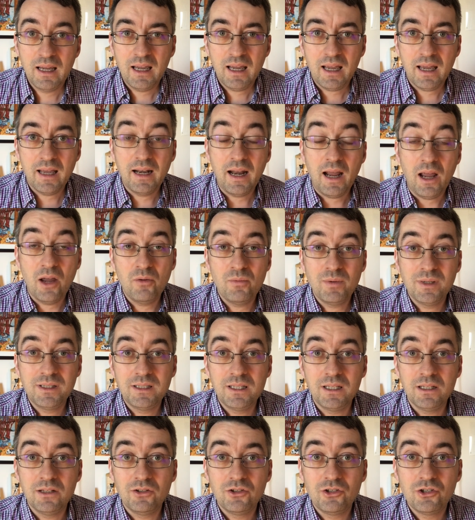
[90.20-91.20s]
and how we
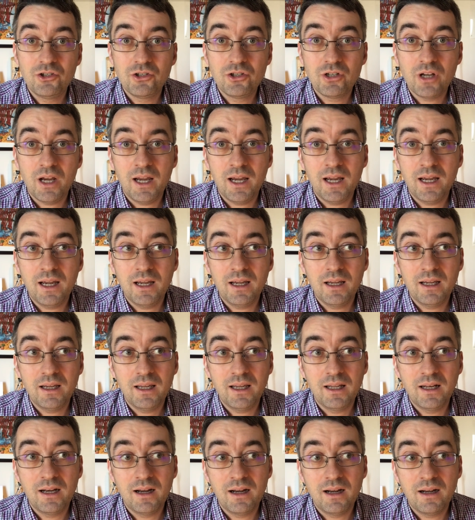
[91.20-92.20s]
teach uh,
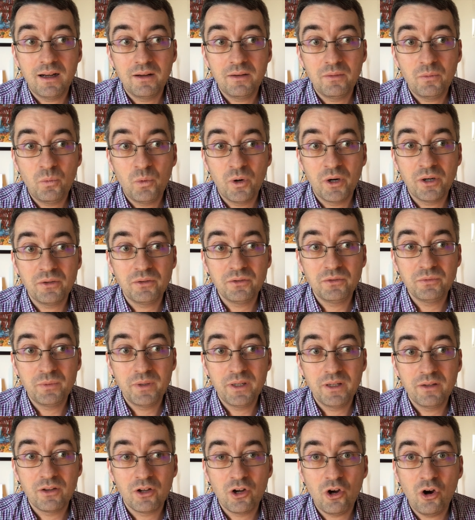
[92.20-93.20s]
in a world
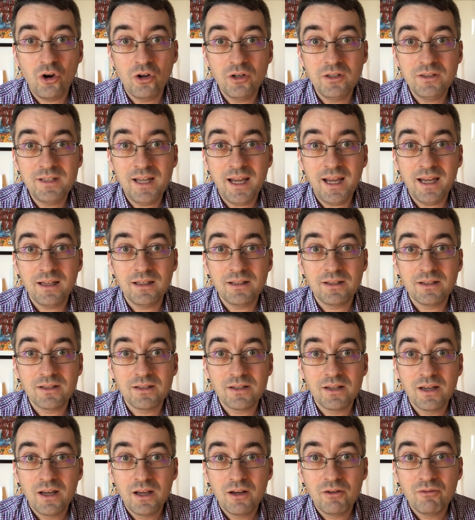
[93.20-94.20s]
where the
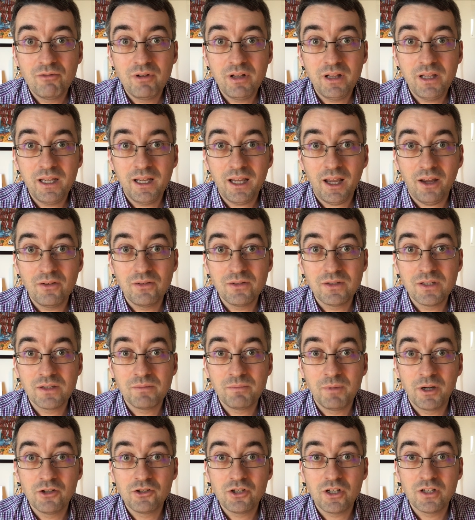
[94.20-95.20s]
context really counts as
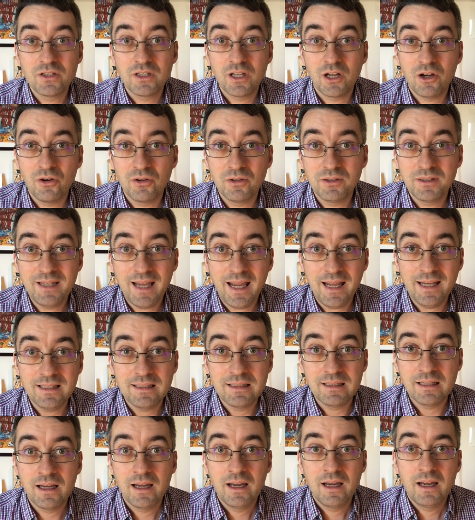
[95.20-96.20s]
much as the
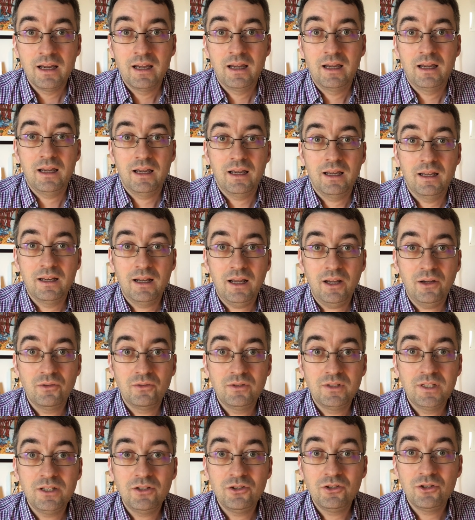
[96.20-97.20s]
content and how
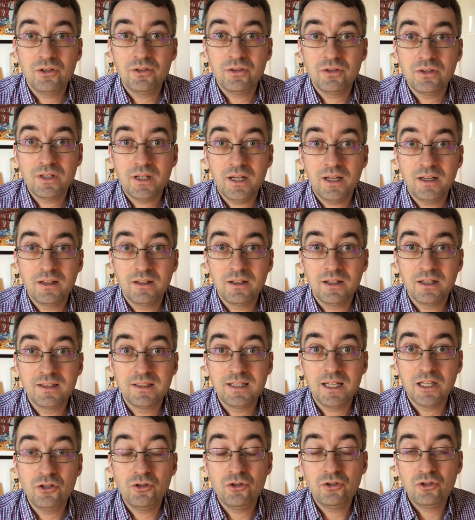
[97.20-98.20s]
teachers can
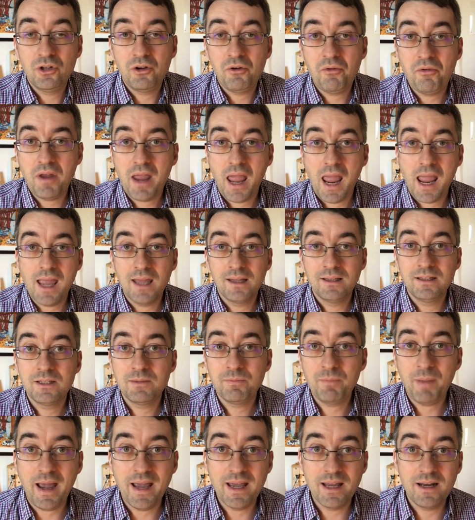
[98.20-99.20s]
continue to create
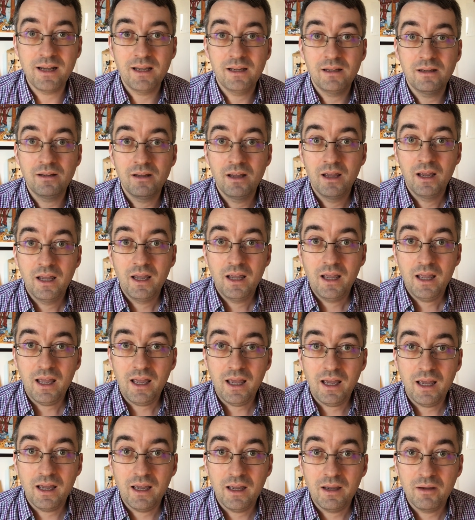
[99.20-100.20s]
inspiring
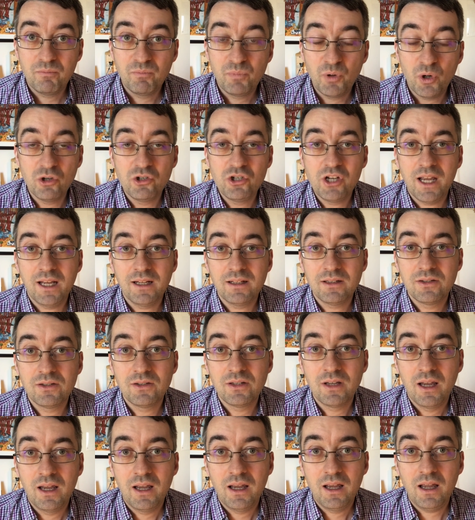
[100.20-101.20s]
uh,
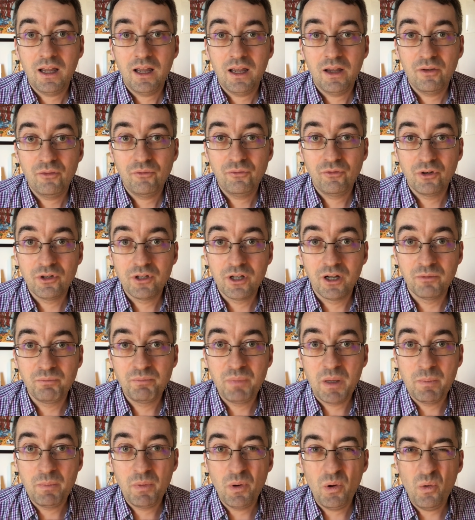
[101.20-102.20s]
projects uh, for young
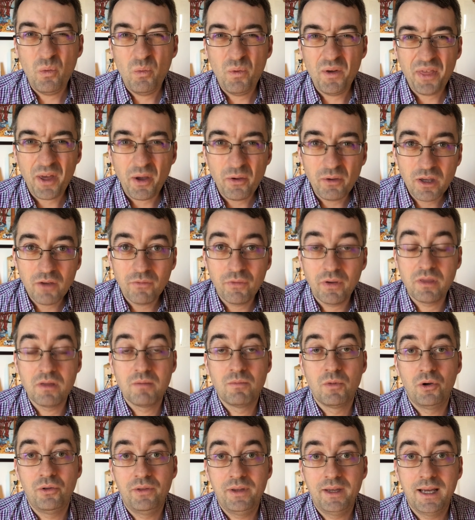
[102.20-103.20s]
people without giving
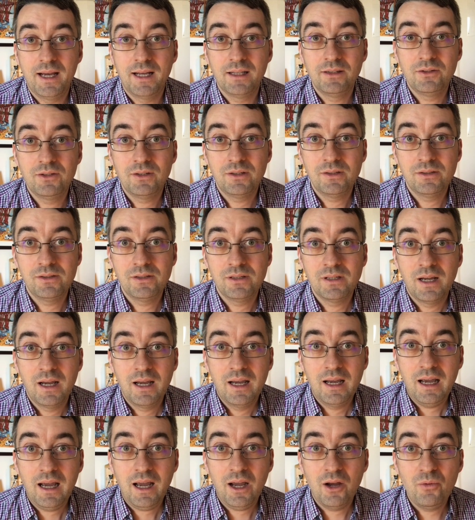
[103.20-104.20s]
them all the answers.
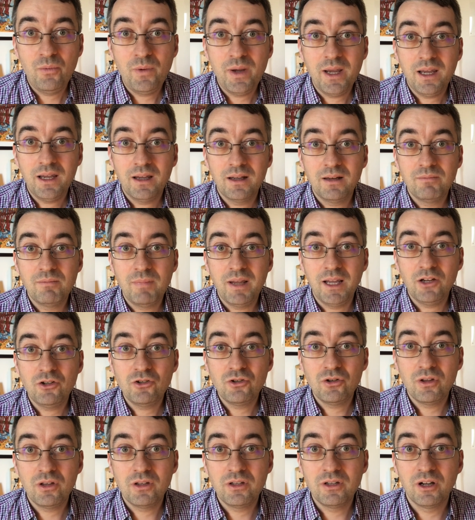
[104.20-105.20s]
How we can make
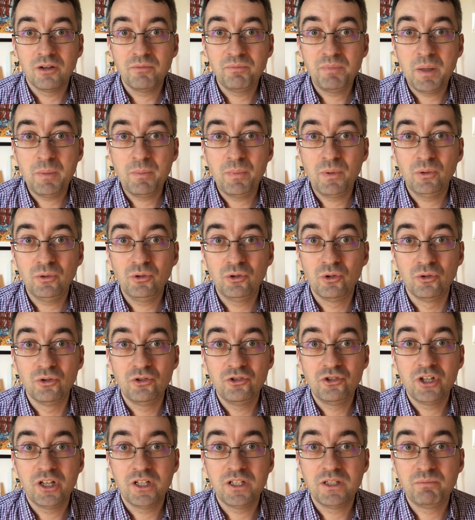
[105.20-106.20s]
sure that young people don't
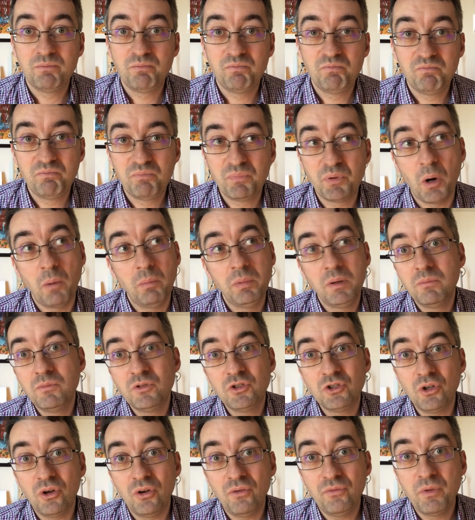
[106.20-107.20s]
just problem
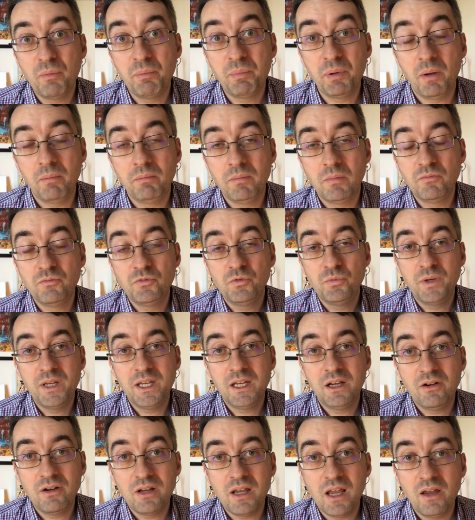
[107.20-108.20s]
solve the problems we
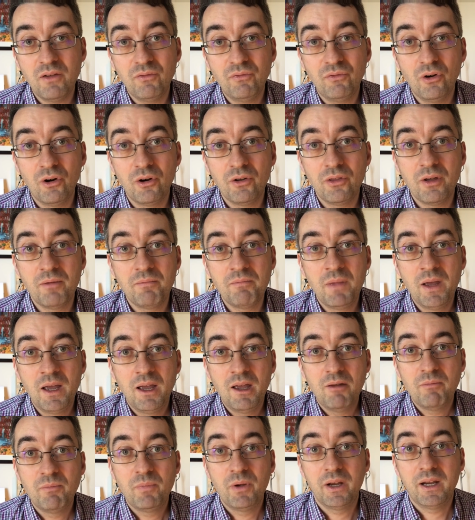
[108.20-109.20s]
create for them,
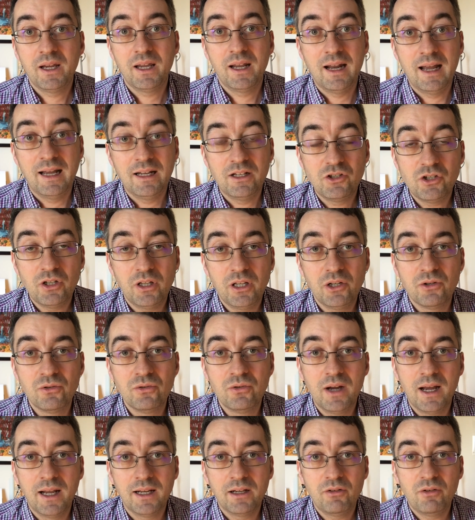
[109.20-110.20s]
but can actually
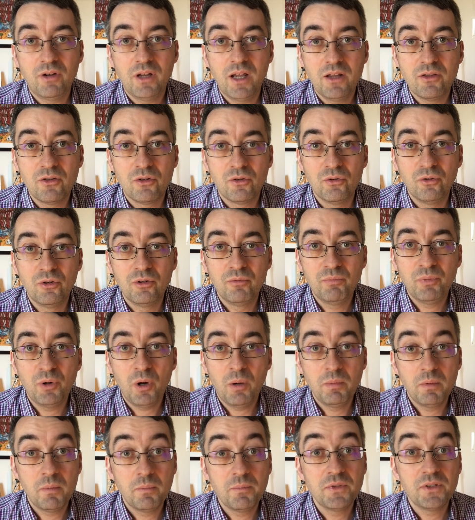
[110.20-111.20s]
go and create their own
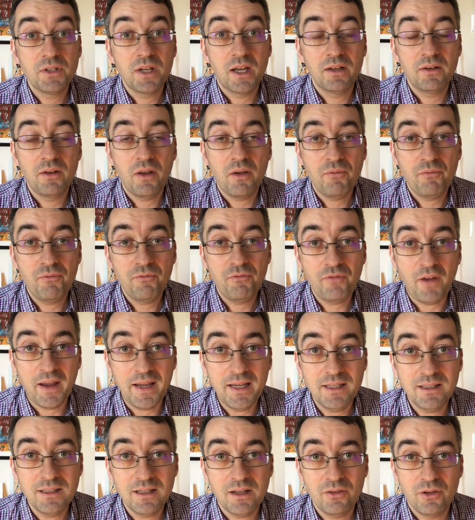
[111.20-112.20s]
problems and
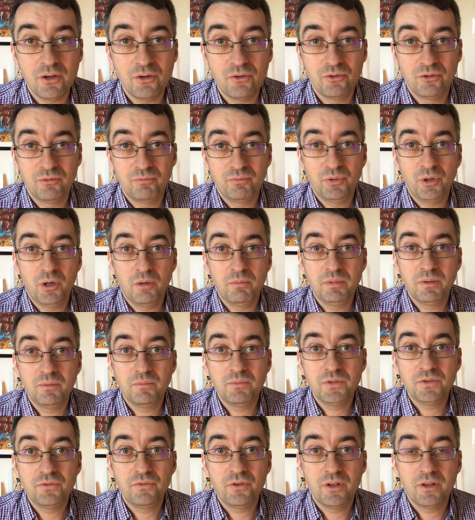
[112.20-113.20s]
find their own
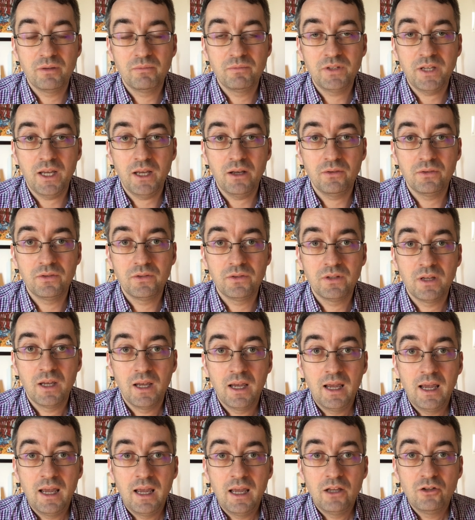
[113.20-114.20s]
problems for themselves.
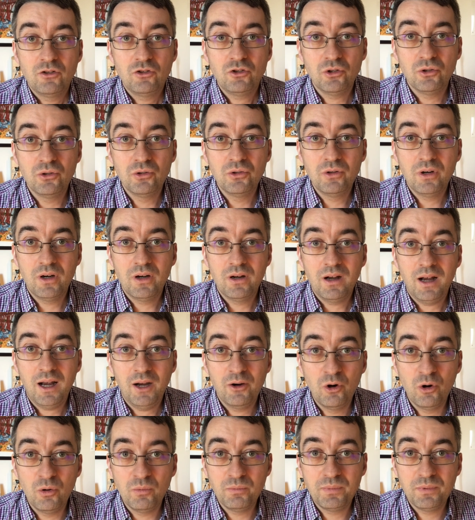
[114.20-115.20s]
So I
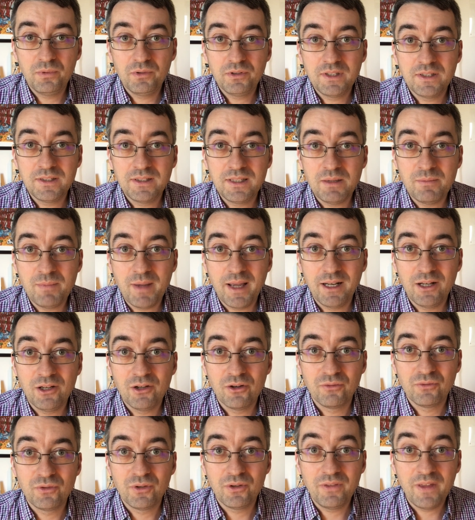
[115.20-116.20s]
hope to see many
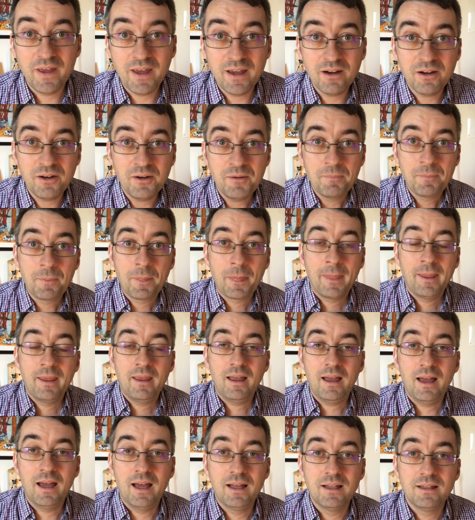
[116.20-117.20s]
of you there
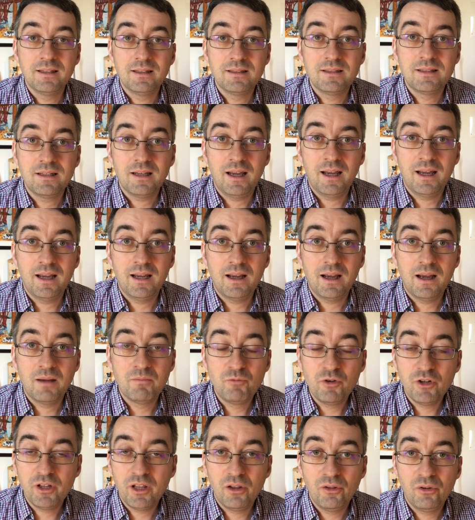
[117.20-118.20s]
and uh, I'm
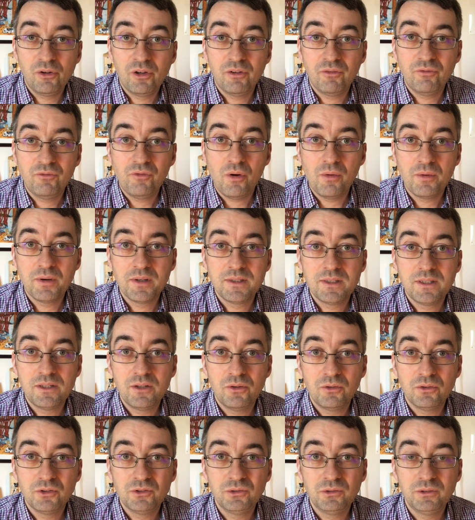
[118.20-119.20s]
really looking forward to
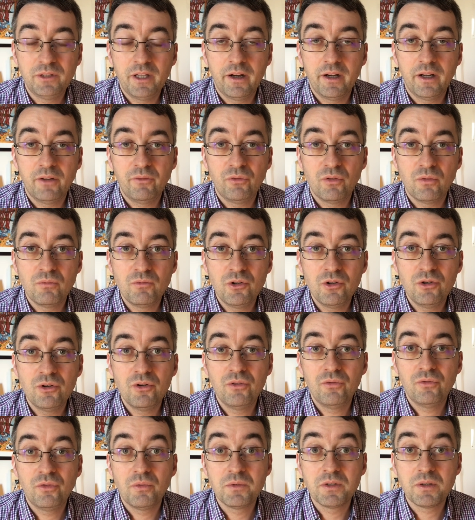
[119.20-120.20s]
also learning from
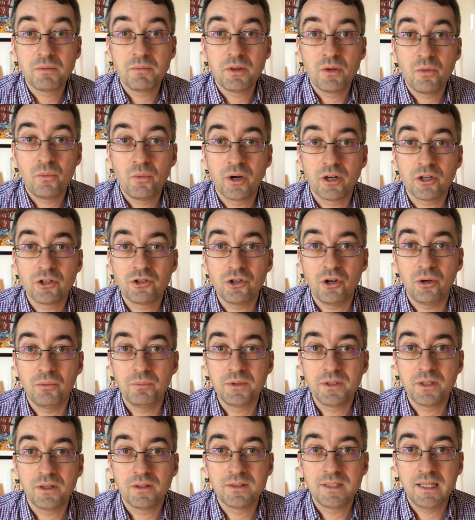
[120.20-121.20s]
you from some of the
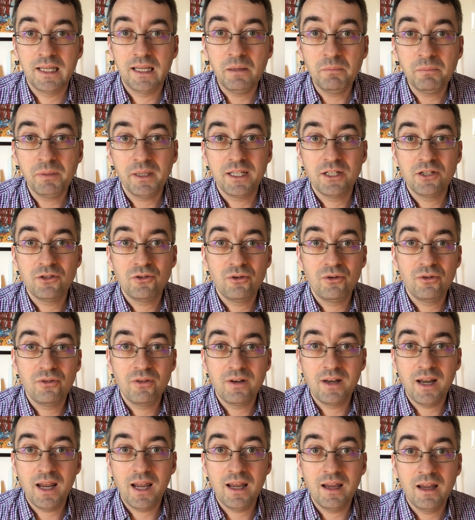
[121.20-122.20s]
workshops that are taking place through the
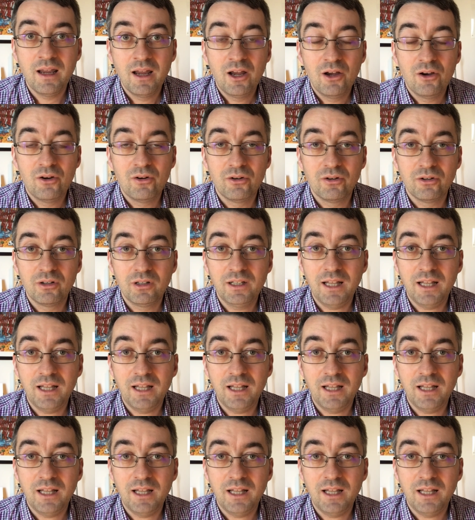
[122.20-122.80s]
day on